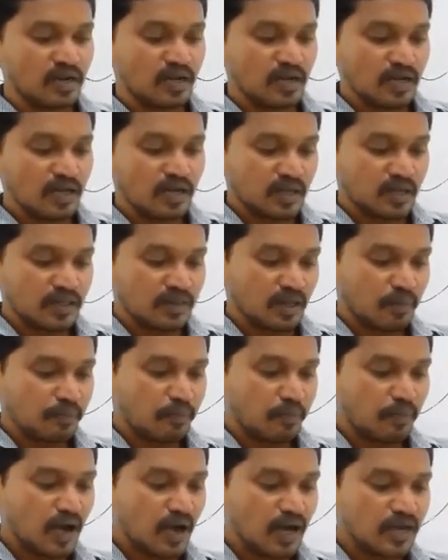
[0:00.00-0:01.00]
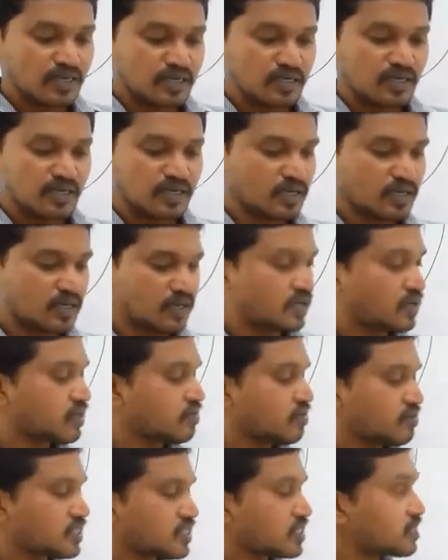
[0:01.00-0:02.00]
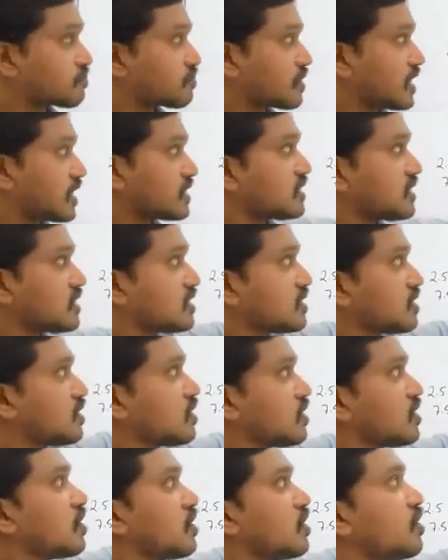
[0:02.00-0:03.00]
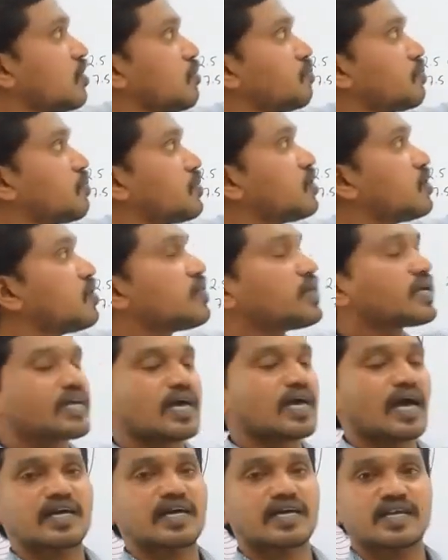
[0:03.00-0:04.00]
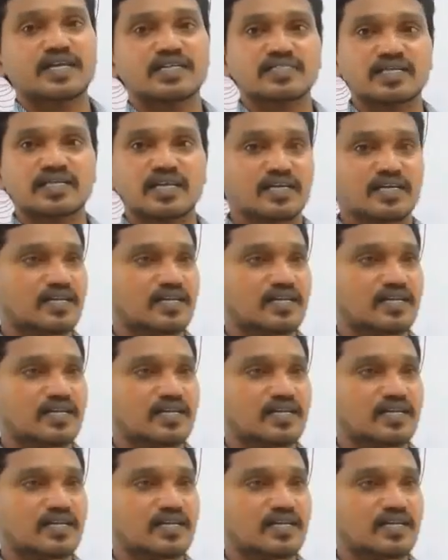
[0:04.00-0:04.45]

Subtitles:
the part which is present below the calcarine sulcus,